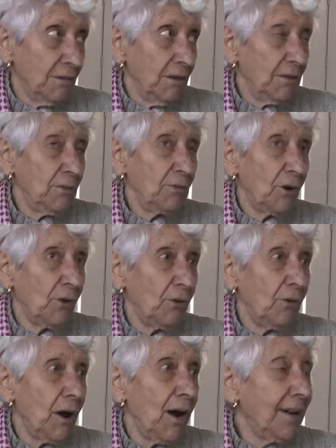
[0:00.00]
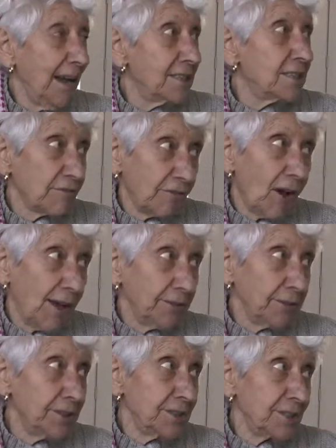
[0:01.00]
you know, against
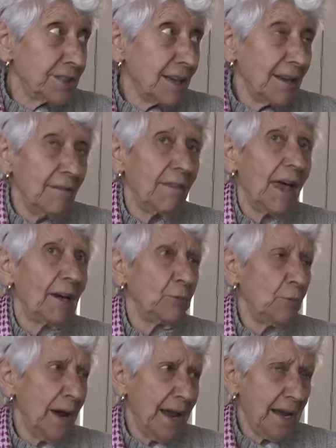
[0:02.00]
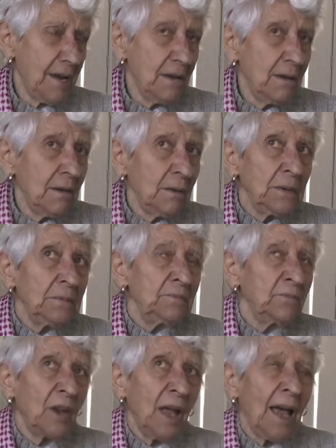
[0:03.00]
violence in that way. Mm-hmm.
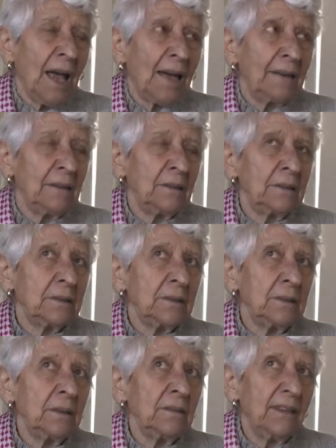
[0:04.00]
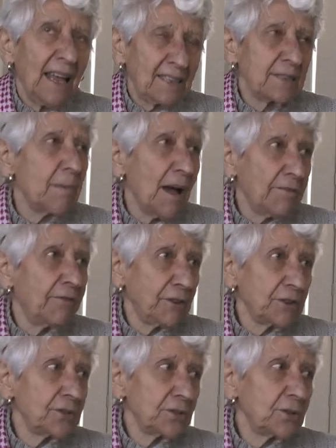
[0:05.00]
And that's my
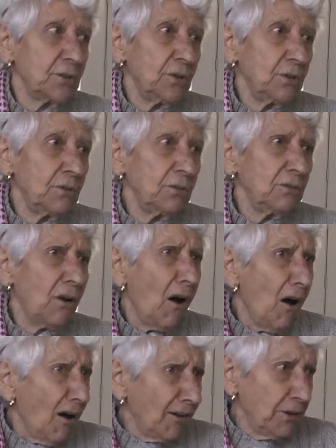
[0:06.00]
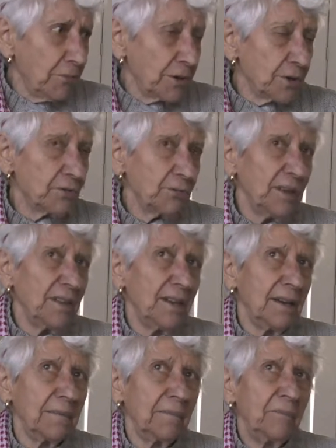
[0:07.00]
first argument with him.